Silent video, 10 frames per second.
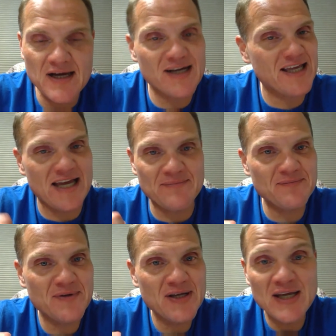
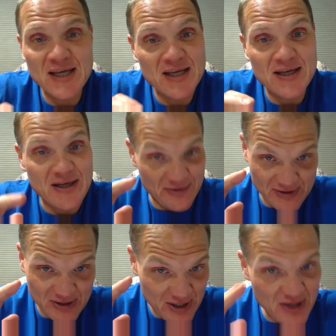Again, here's
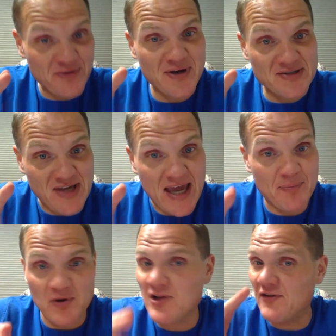another
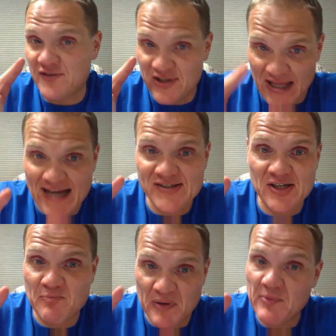example of
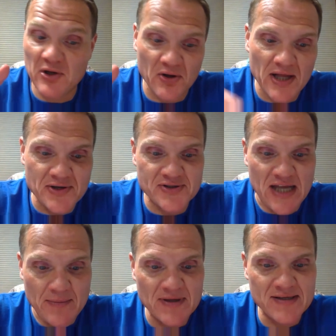classic biblical
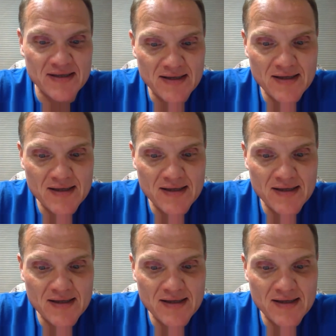understatement.